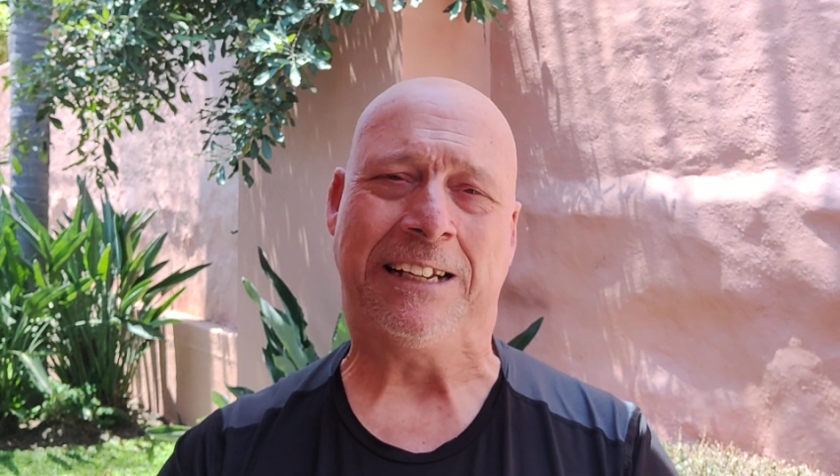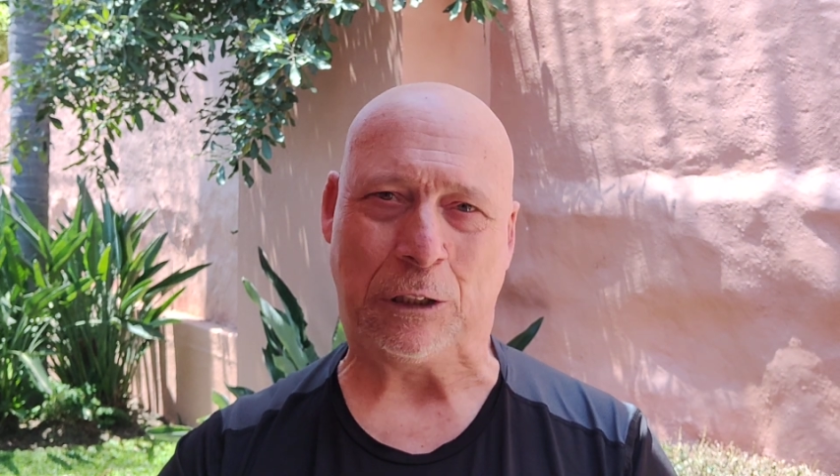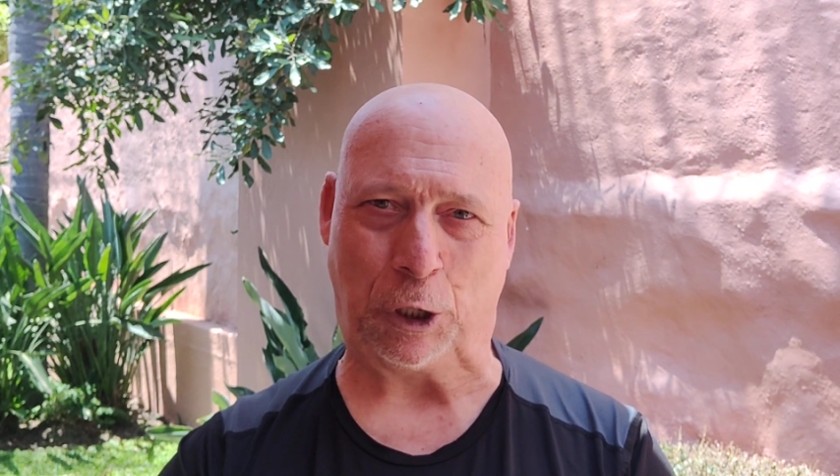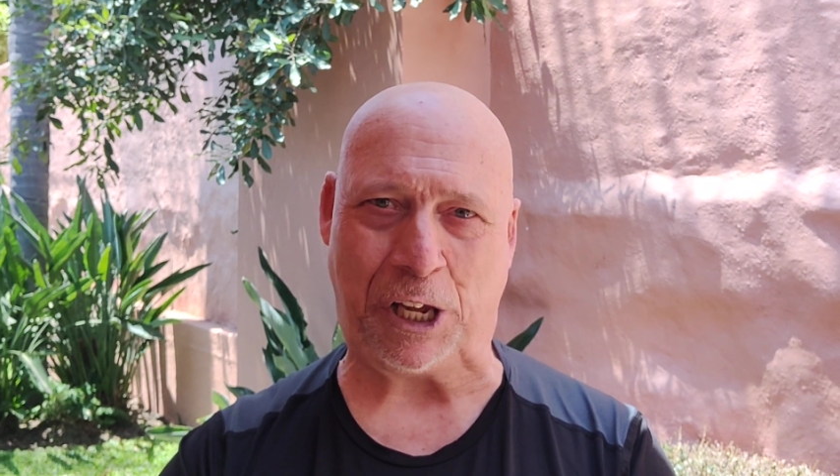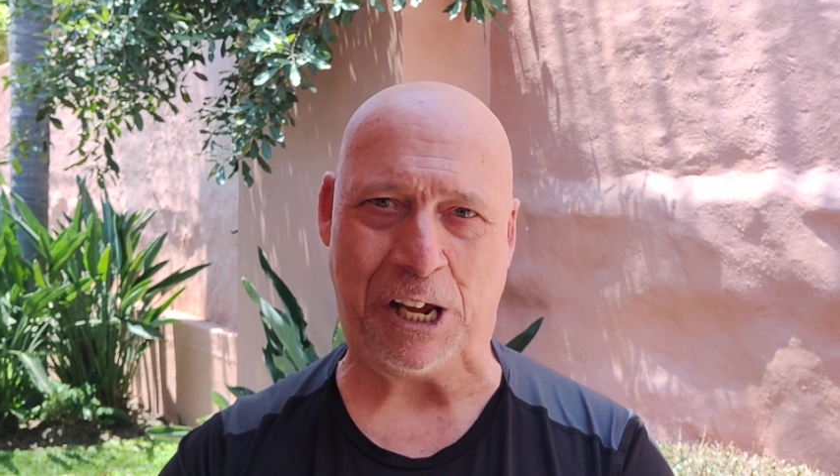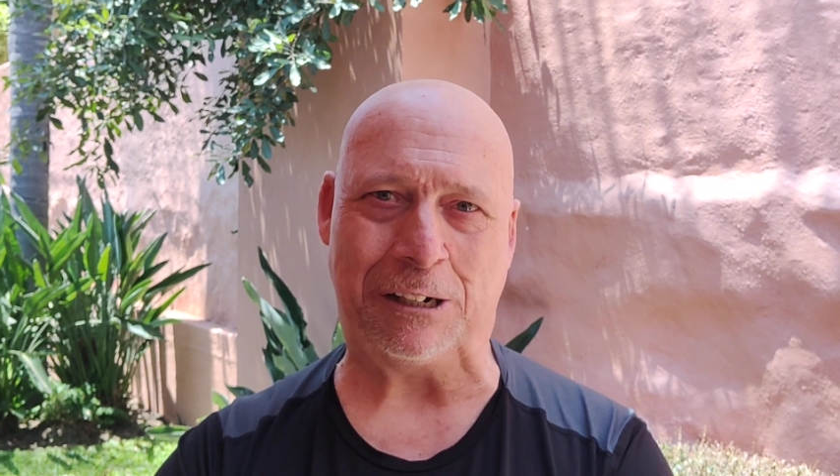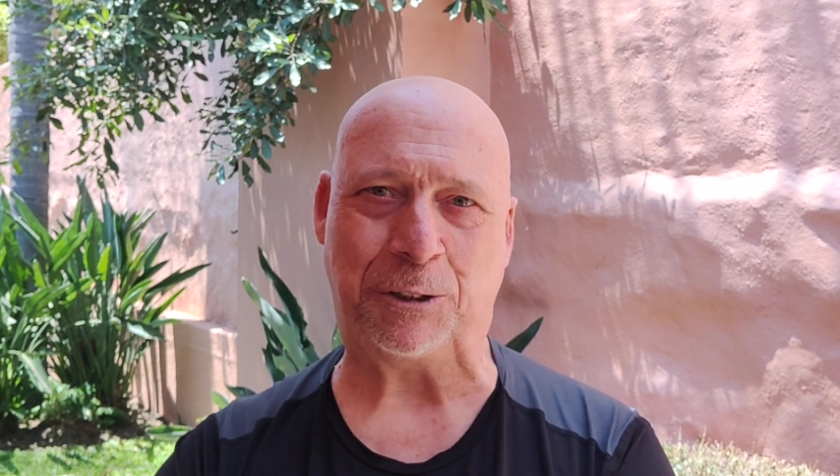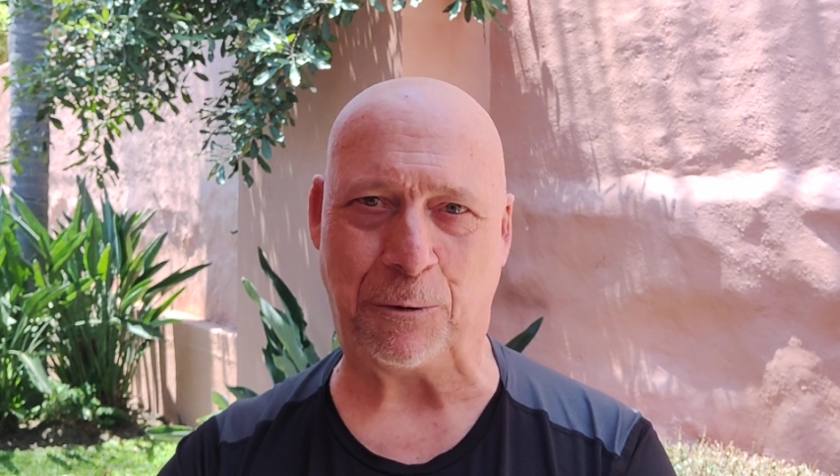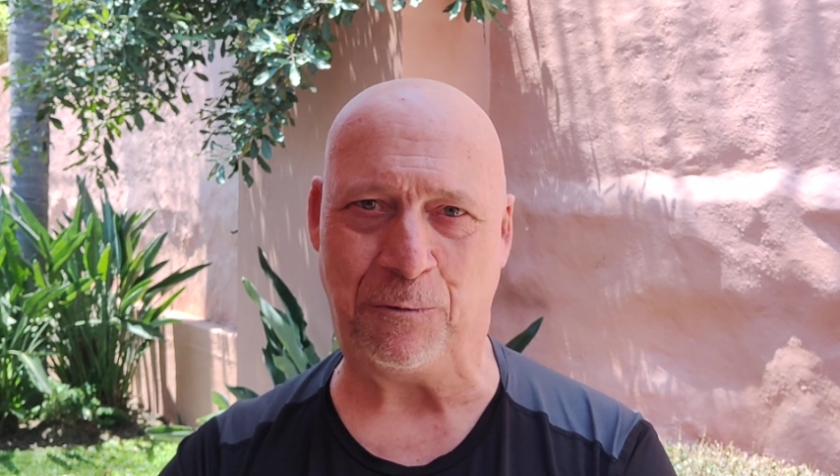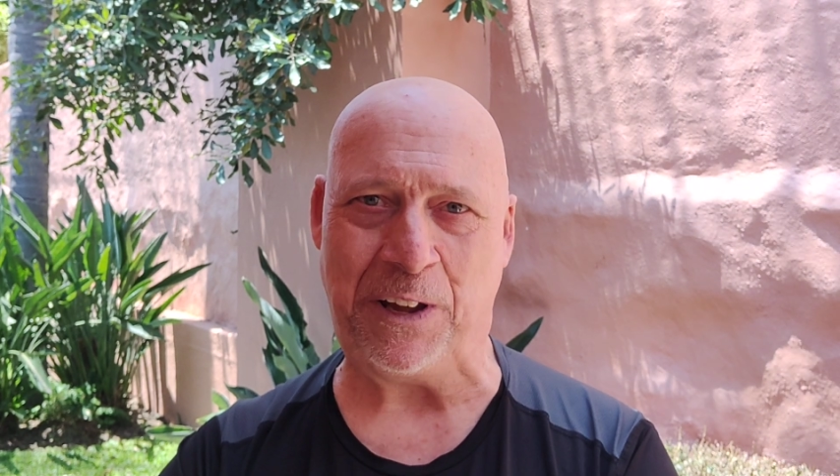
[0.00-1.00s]
looking
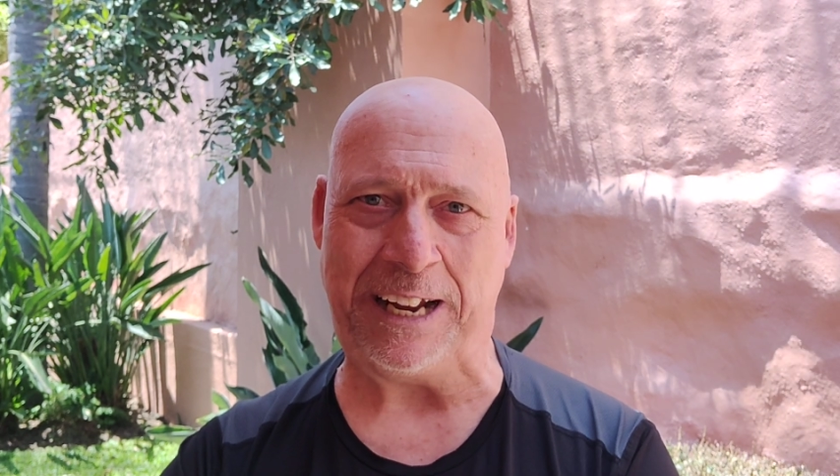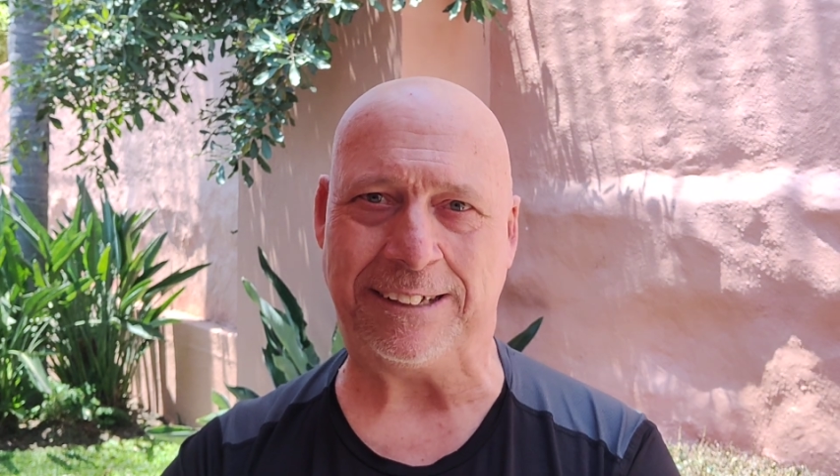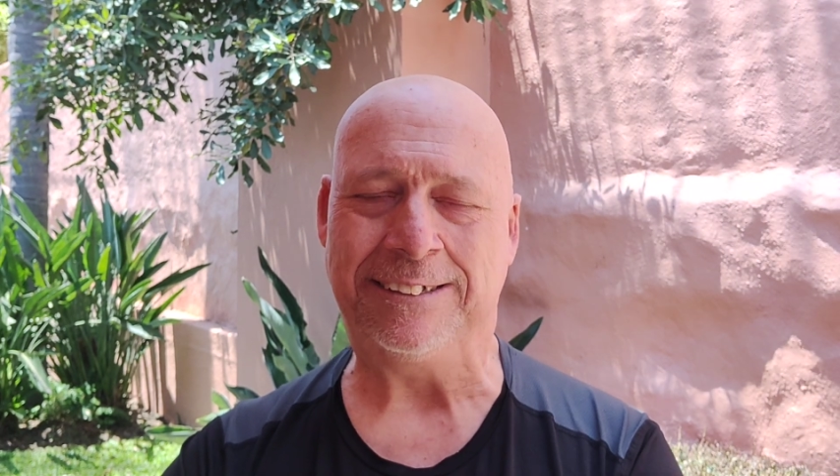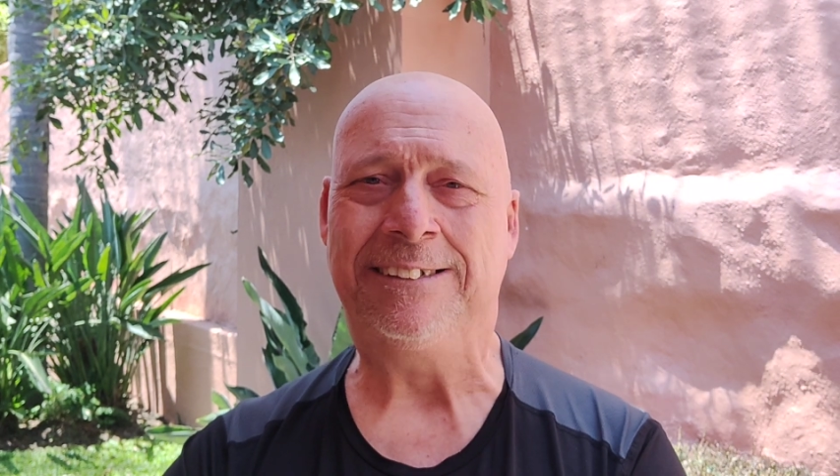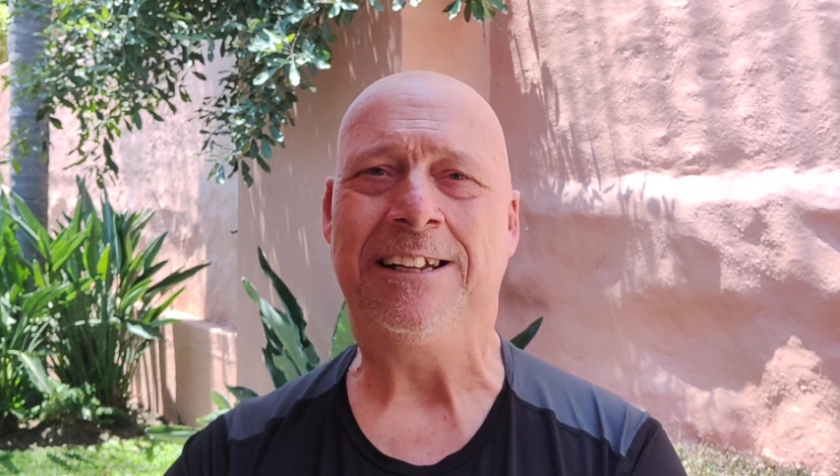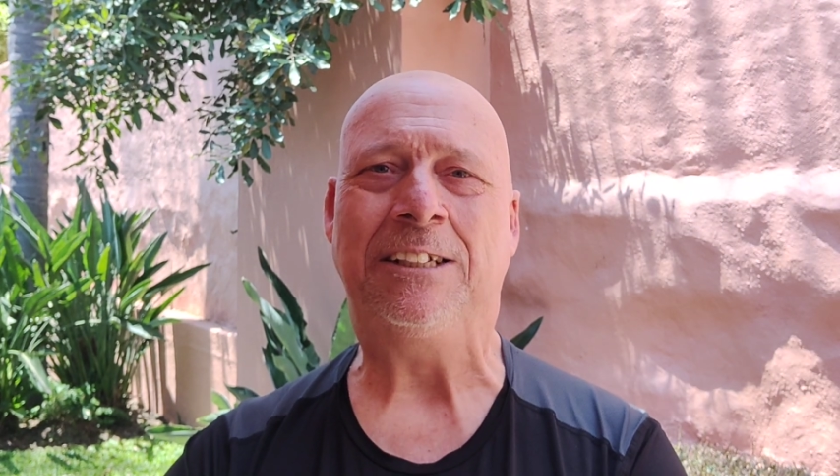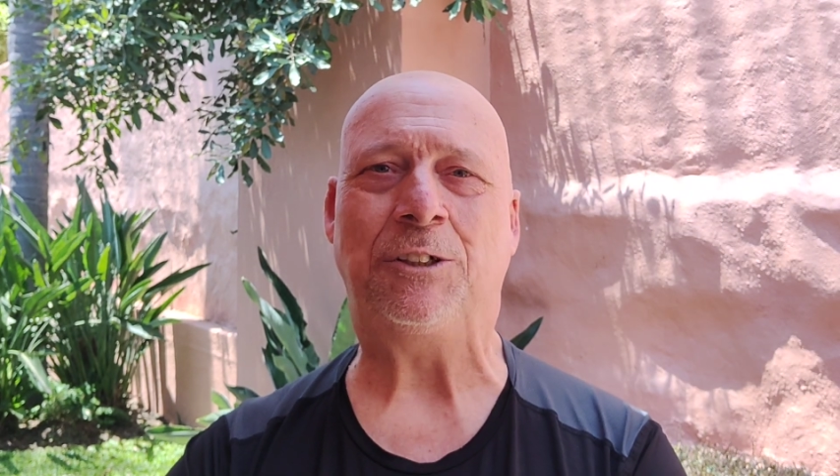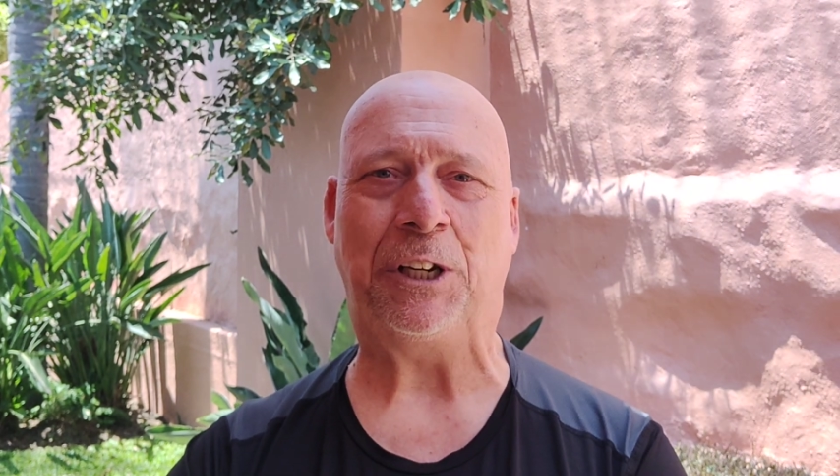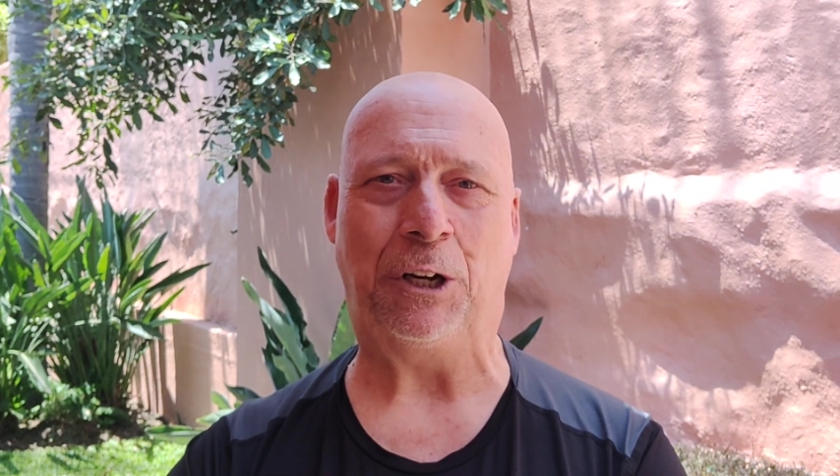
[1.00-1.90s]
at your feet so